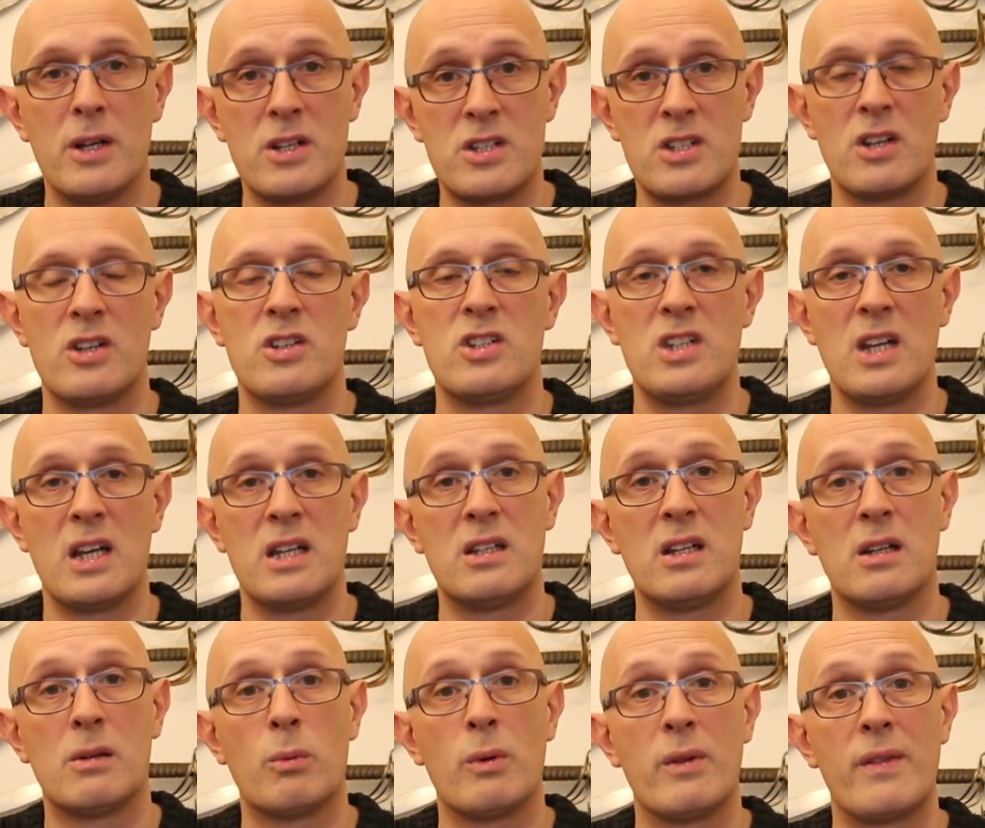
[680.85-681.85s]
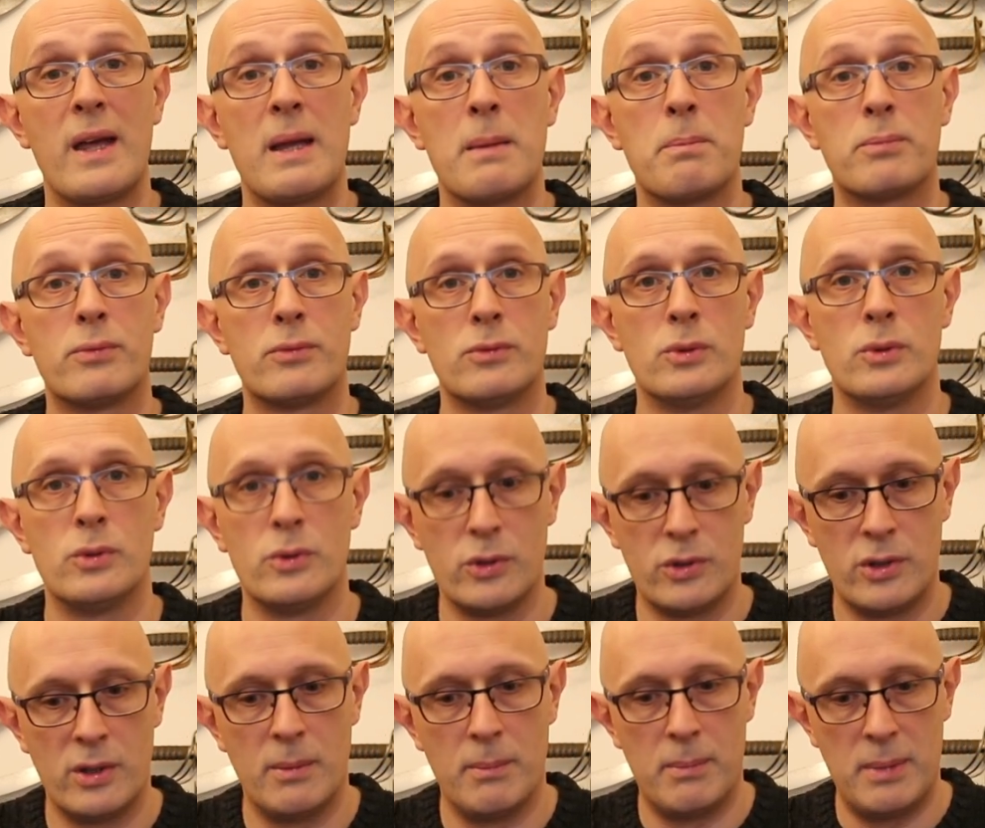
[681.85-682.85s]
associated with a
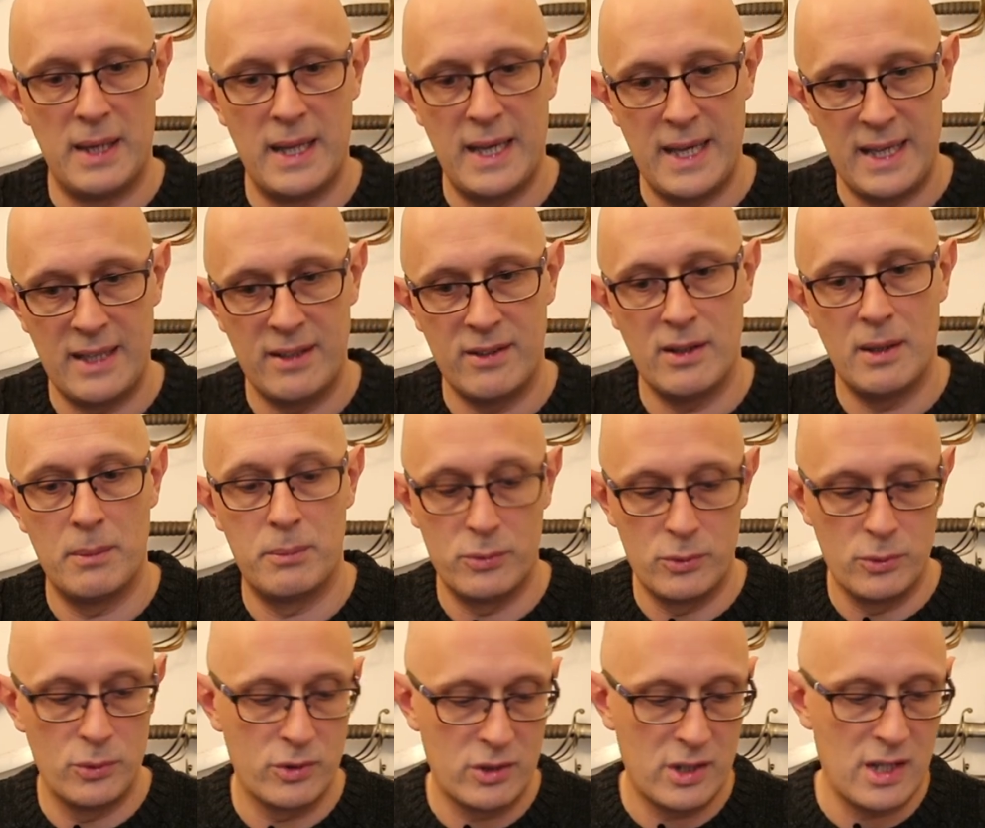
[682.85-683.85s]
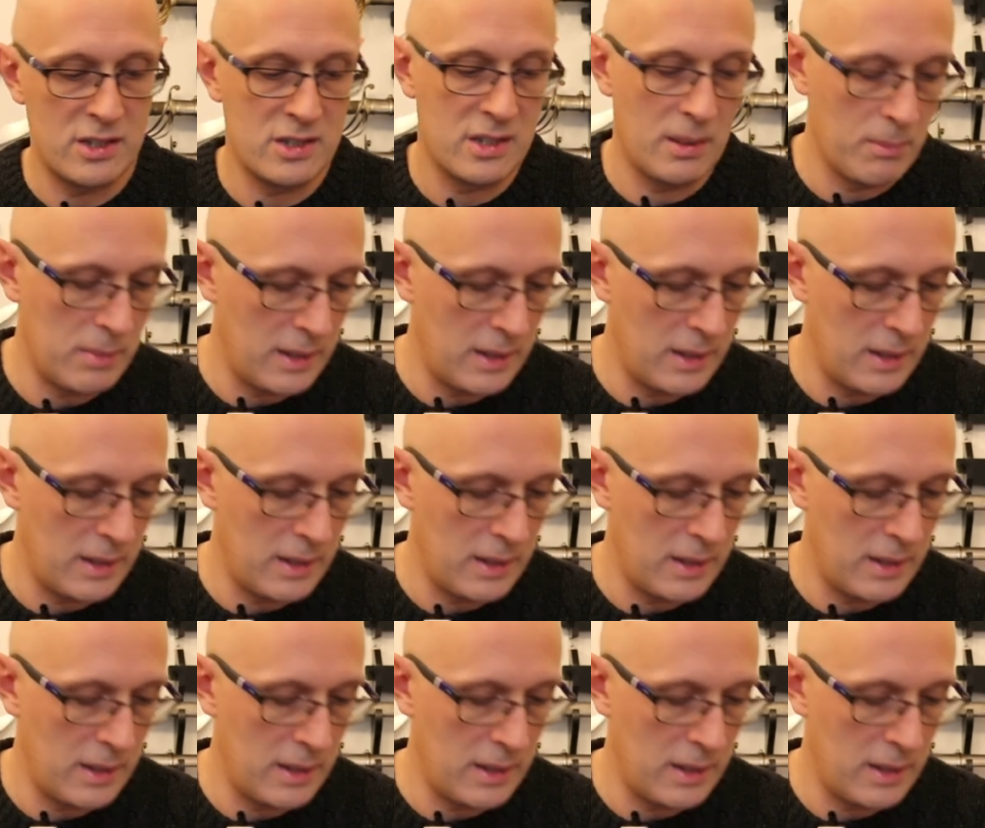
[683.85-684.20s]
broad blade, a broad cutting